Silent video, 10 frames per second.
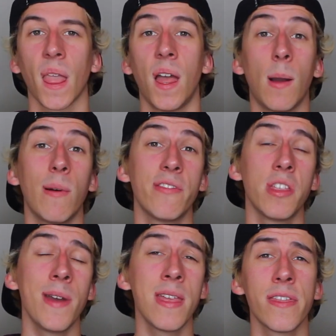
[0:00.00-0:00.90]
However,
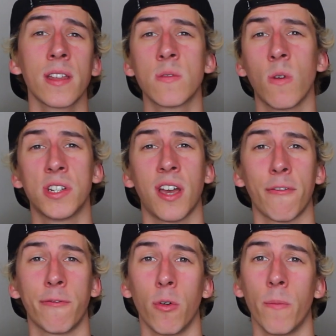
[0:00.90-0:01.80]
the main thing to watch
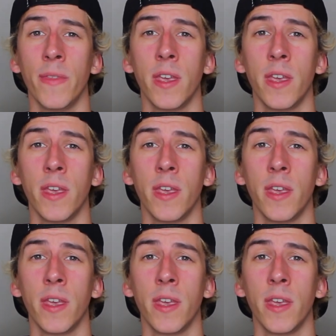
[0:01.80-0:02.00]
out for